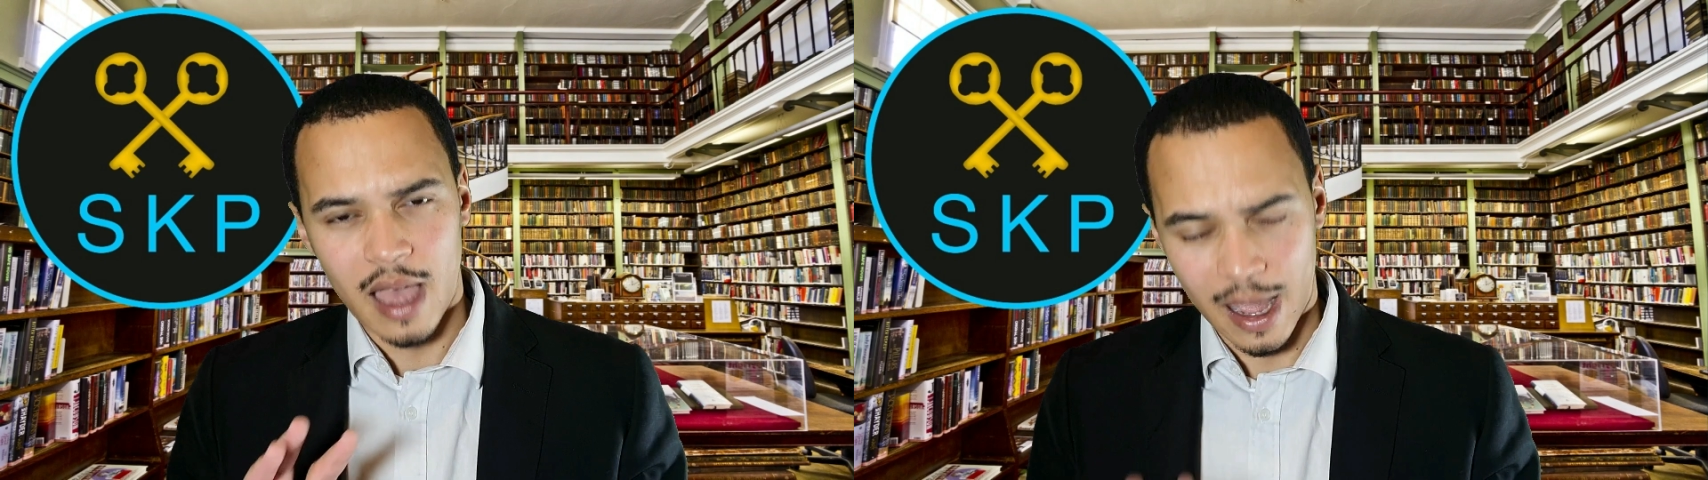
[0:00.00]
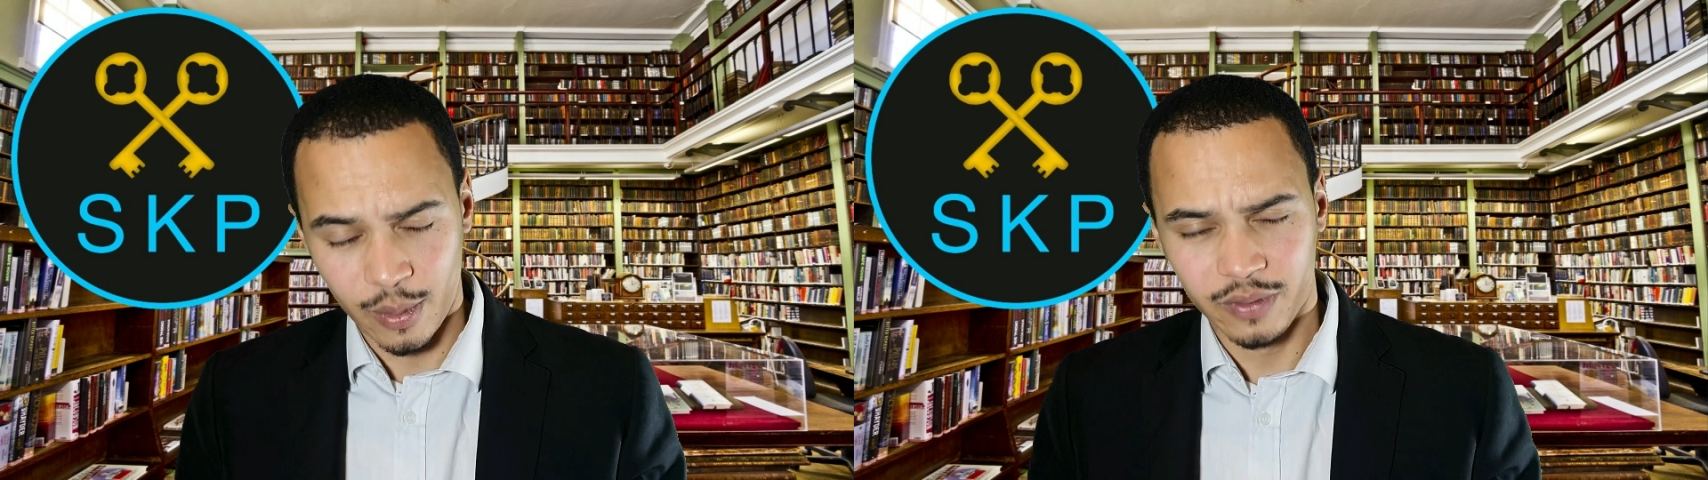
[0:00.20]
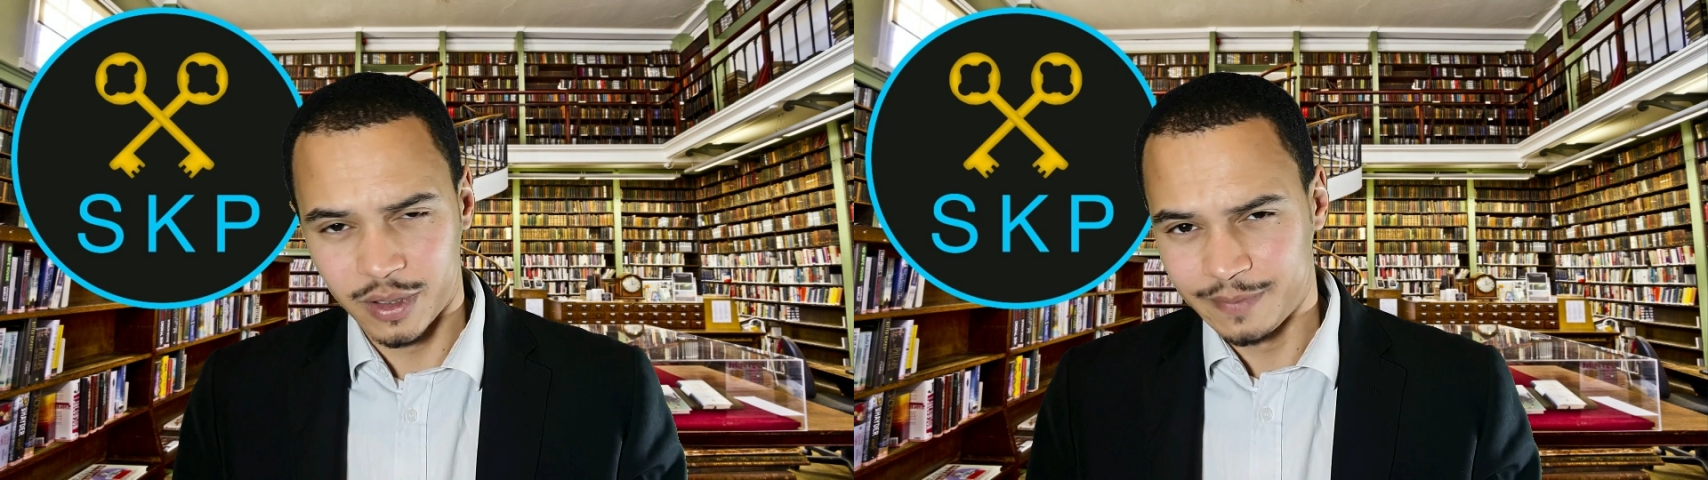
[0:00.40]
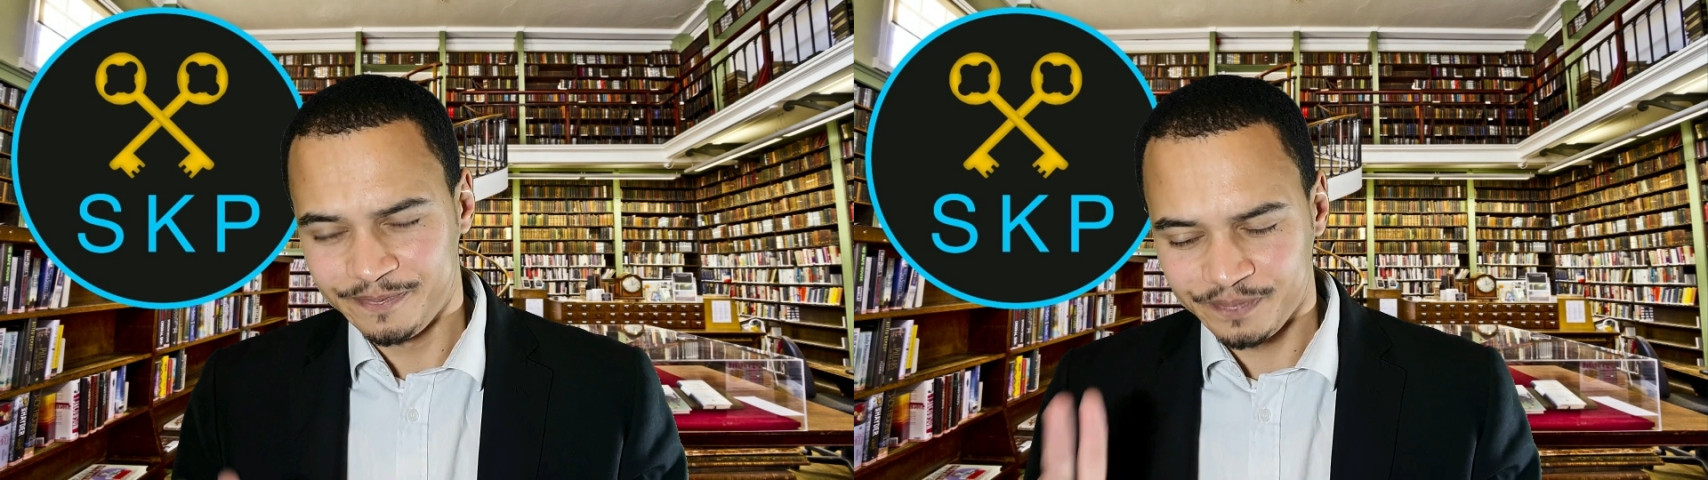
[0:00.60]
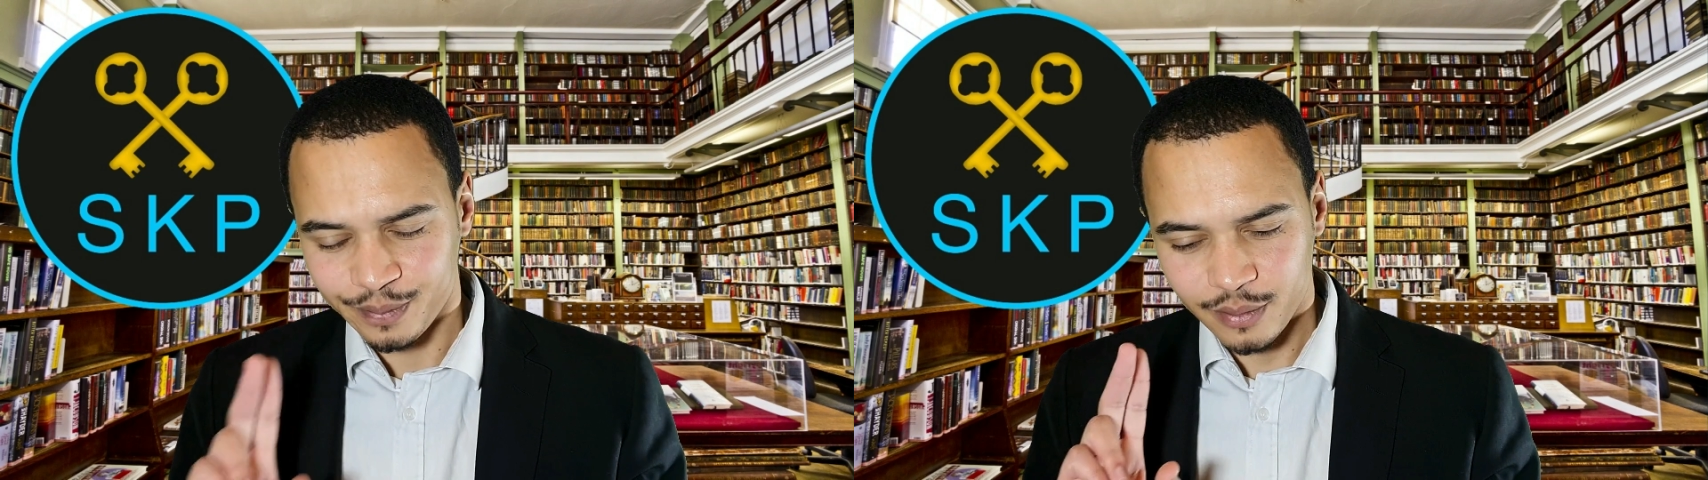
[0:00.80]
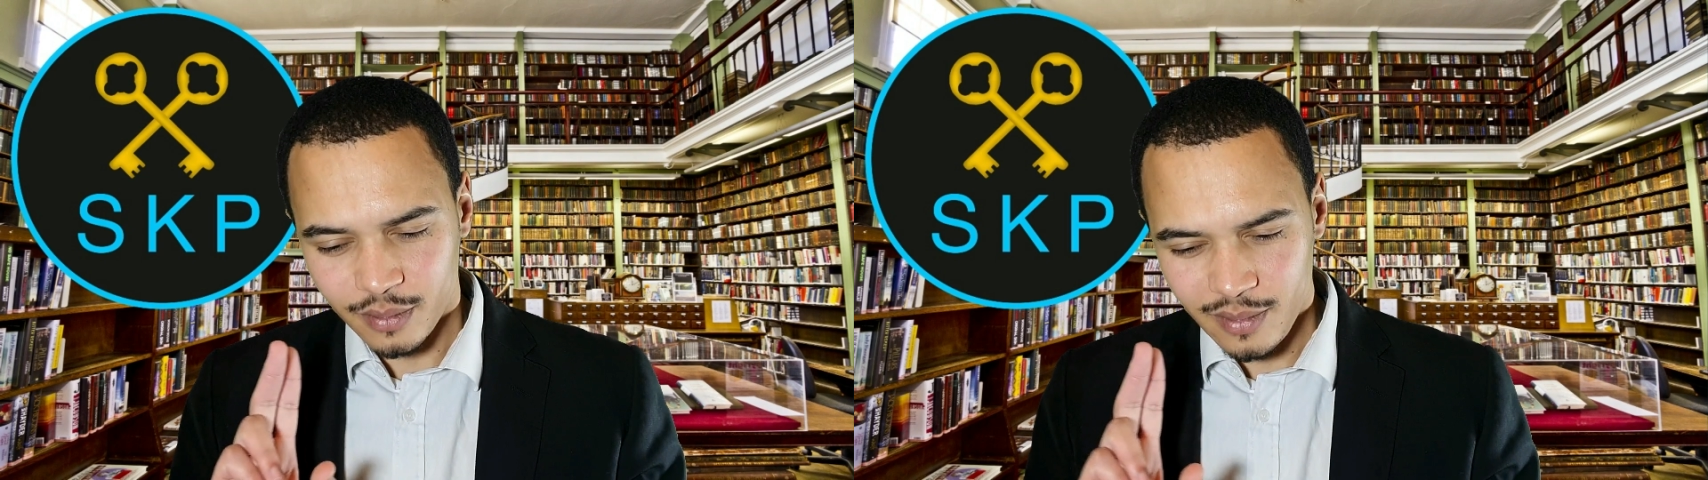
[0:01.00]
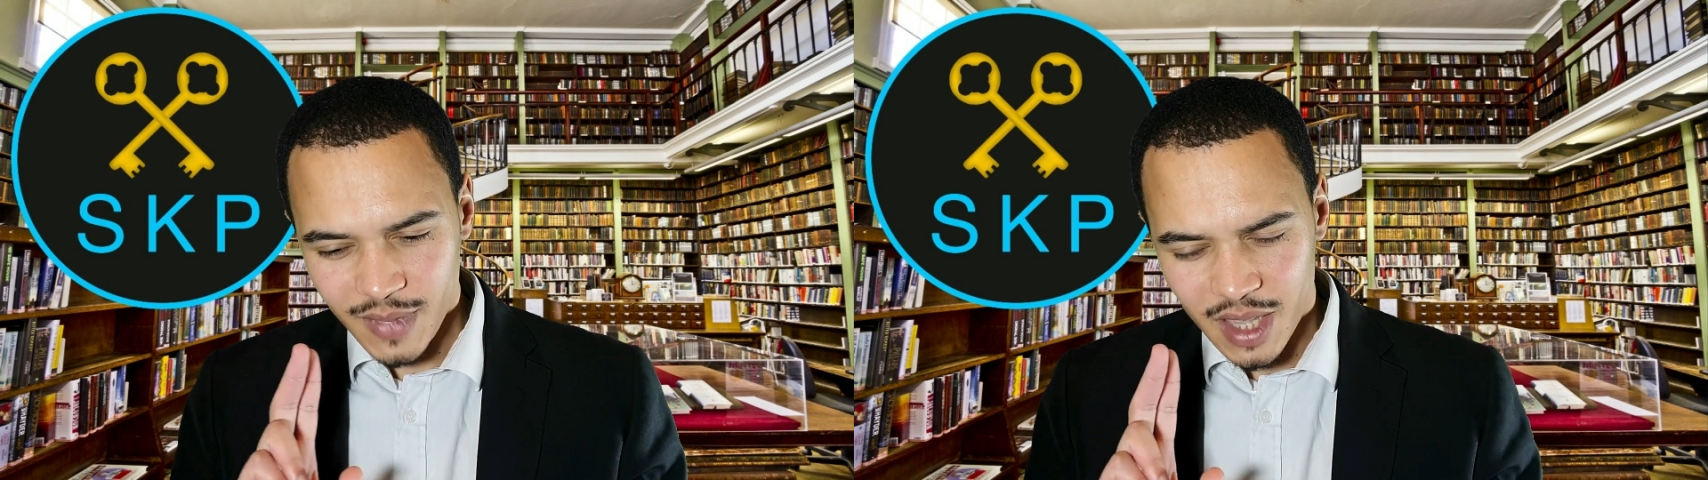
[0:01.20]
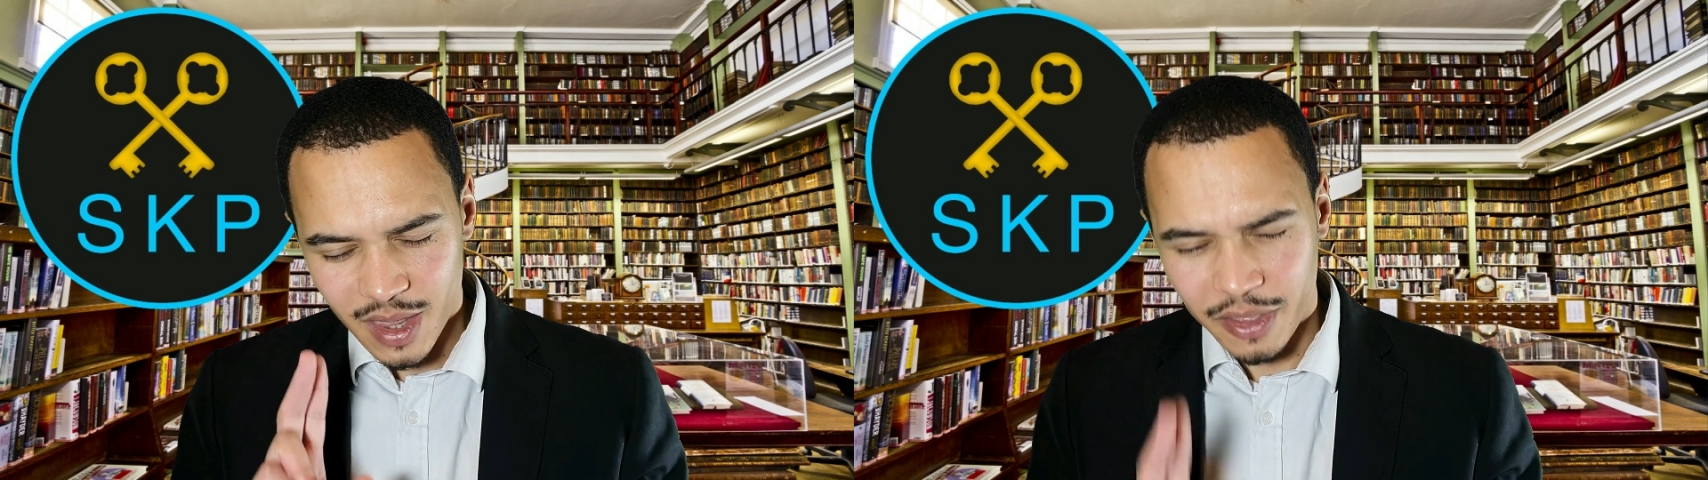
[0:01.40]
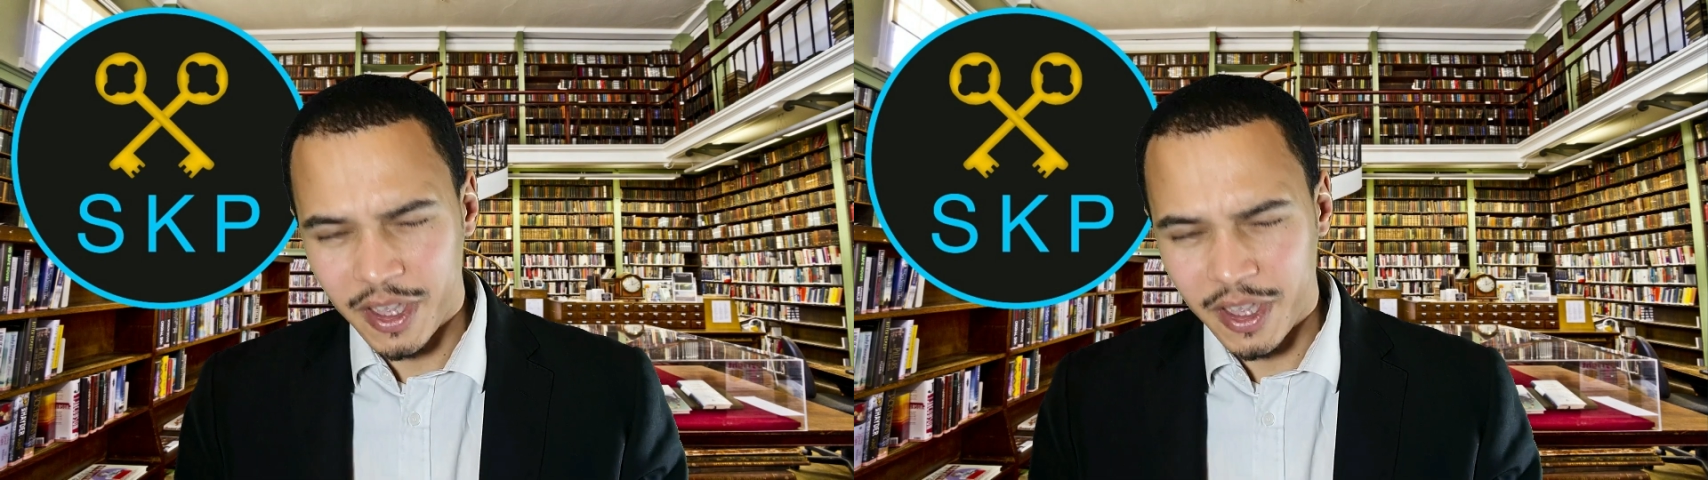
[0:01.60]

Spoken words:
However, the